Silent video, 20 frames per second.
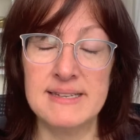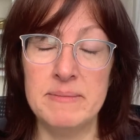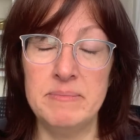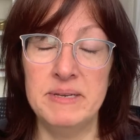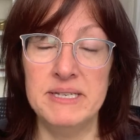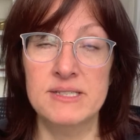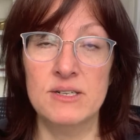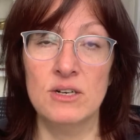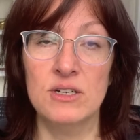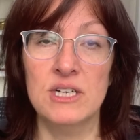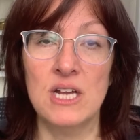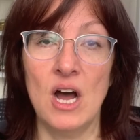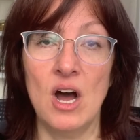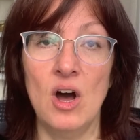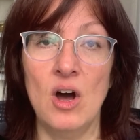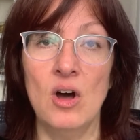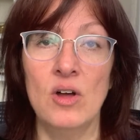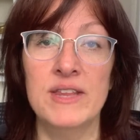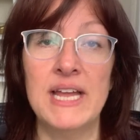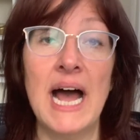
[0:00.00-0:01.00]
episode
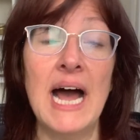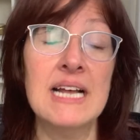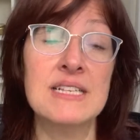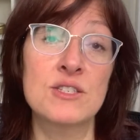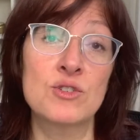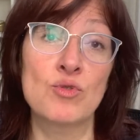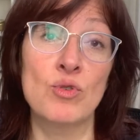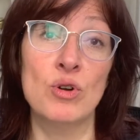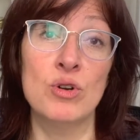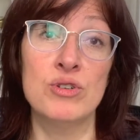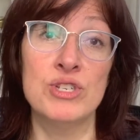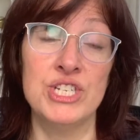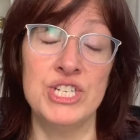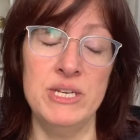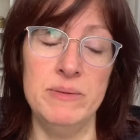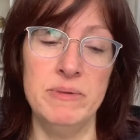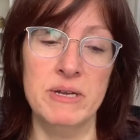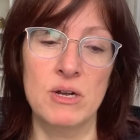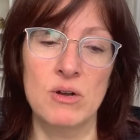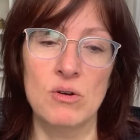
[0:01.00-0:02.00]
on
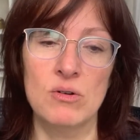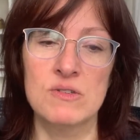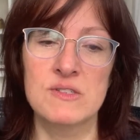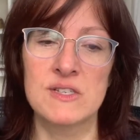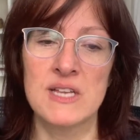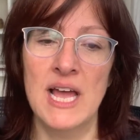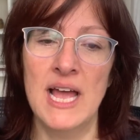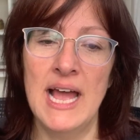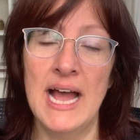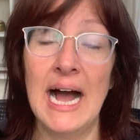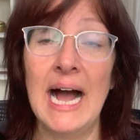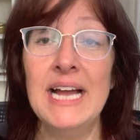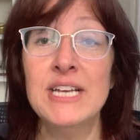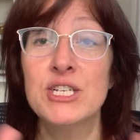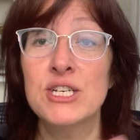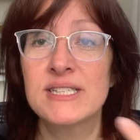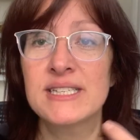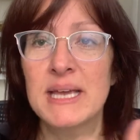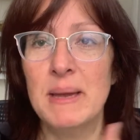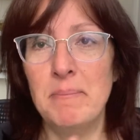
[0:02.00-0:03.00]
astrology because I
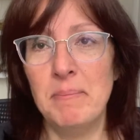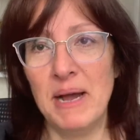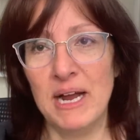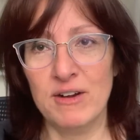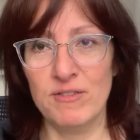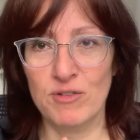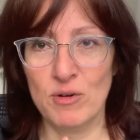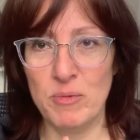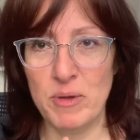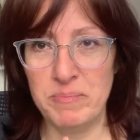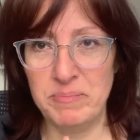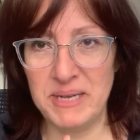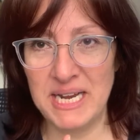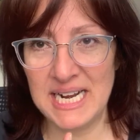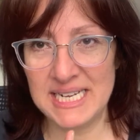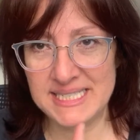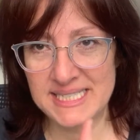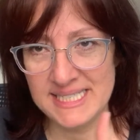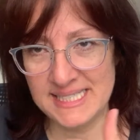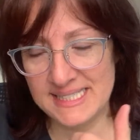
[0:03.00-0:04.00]
just came back from a
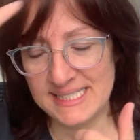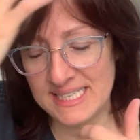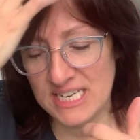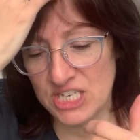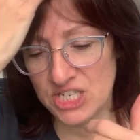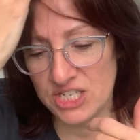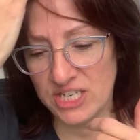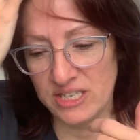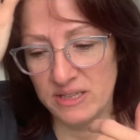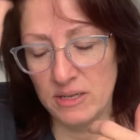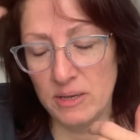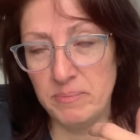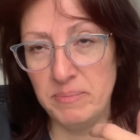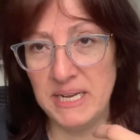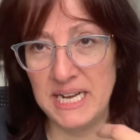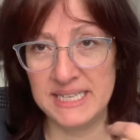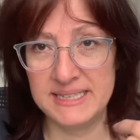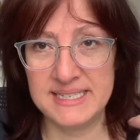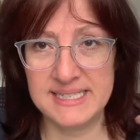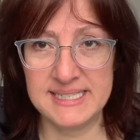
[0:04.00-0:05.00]
Pilates session, a
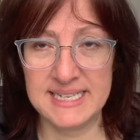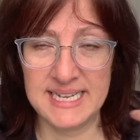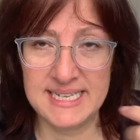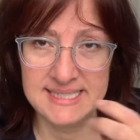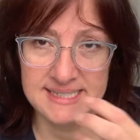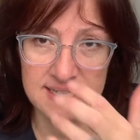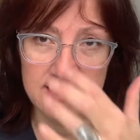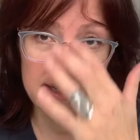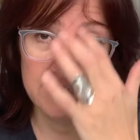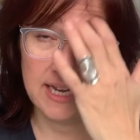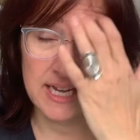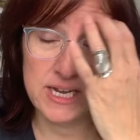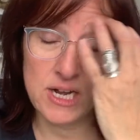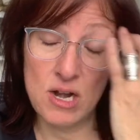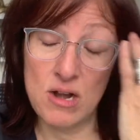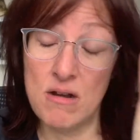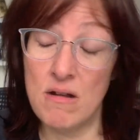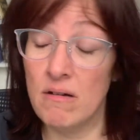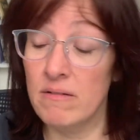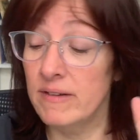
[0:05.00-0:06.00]
Pilates lesson. I
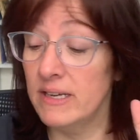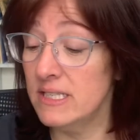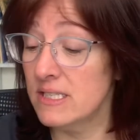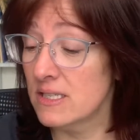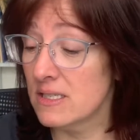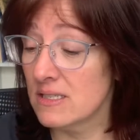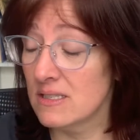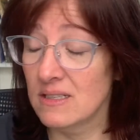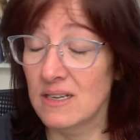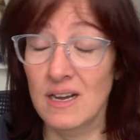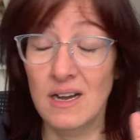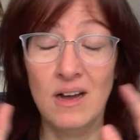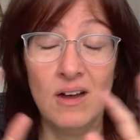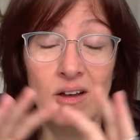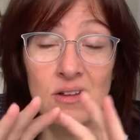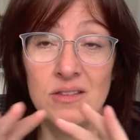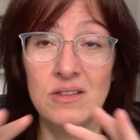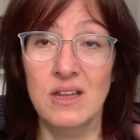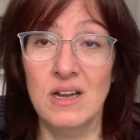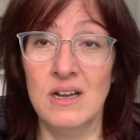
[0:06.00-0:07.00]
love it
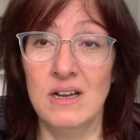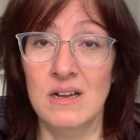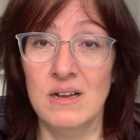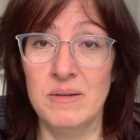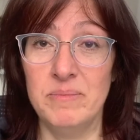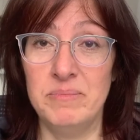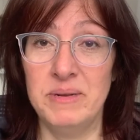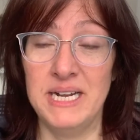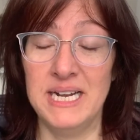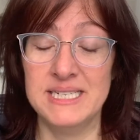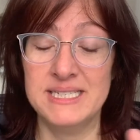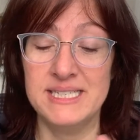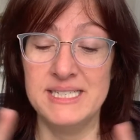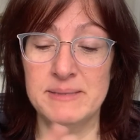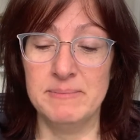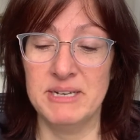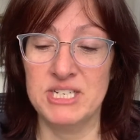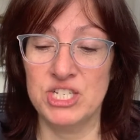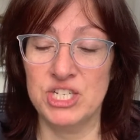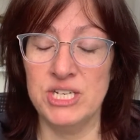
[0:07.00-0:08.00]
on a Pilates
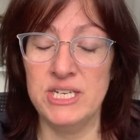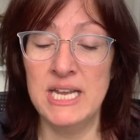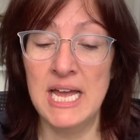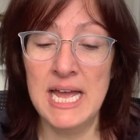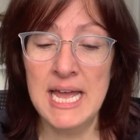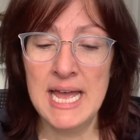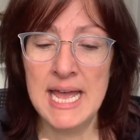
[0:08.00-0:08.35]
machine.